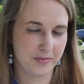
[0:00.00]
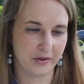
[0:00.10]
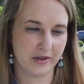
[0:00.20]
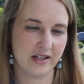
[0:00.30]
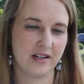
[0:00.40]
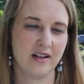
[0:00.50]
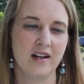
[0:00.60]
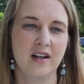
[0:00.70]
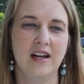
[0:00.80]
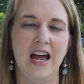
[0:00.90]
building
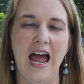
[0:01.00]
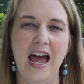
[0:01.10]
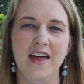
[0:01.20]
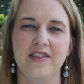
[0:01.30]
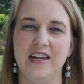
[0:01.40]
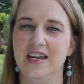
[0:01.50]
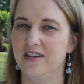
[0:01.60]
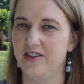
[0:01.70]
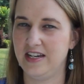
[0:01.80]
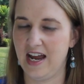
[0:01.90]
at the end
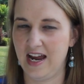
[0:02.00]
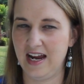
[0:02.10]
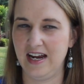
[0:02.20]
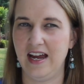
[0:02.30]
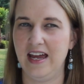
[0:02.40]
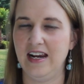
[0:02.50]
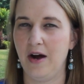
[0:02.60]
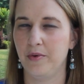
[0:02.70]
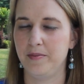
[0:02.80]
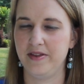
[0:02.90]
of the day, and I
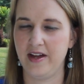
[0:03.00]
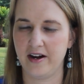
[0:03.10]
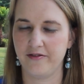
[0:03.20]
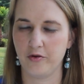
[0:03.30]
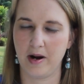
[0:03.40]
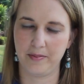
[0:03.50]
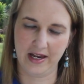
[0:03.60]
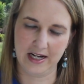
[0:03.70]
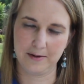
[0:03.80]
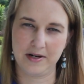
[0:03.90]
would be there for my
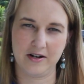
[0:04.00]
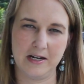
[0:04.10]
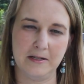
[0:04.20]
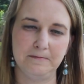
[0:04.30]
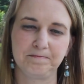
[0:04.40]
planning period.